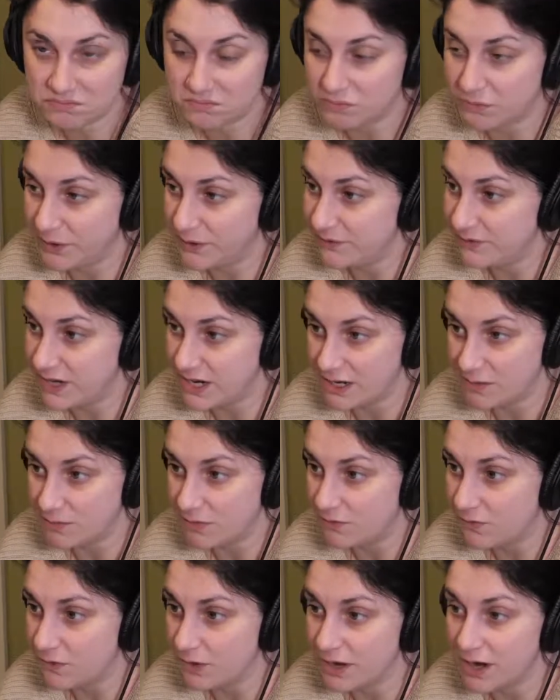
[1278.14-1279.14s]
we've done it
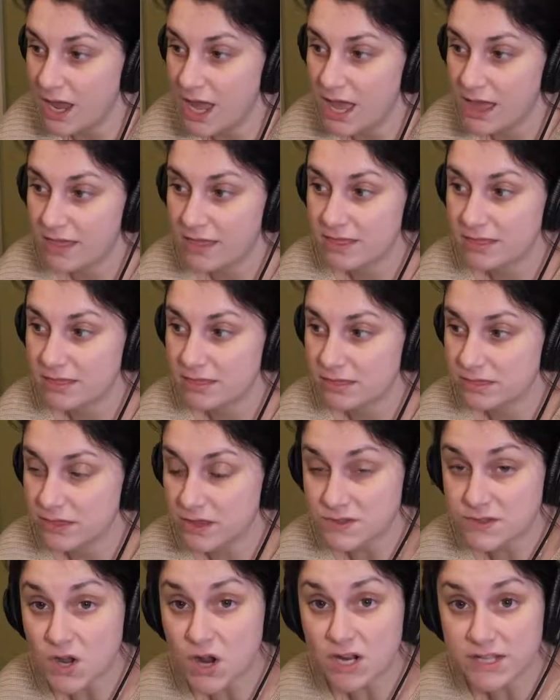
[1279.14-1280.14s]
before.
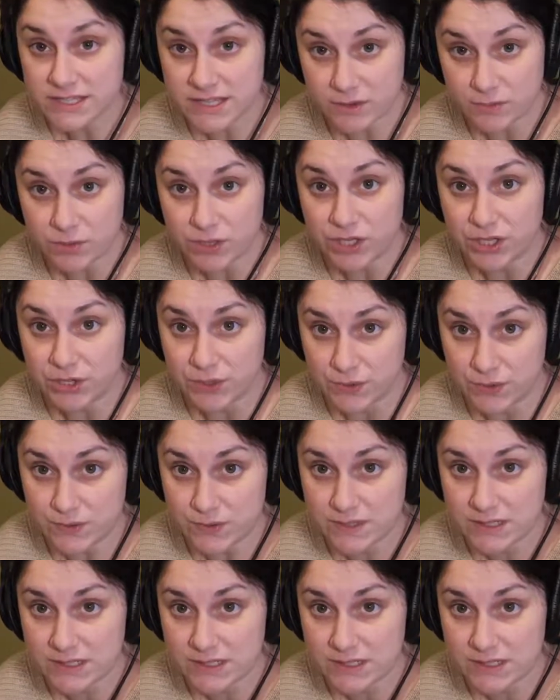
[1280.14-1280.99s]
Those cards get reused.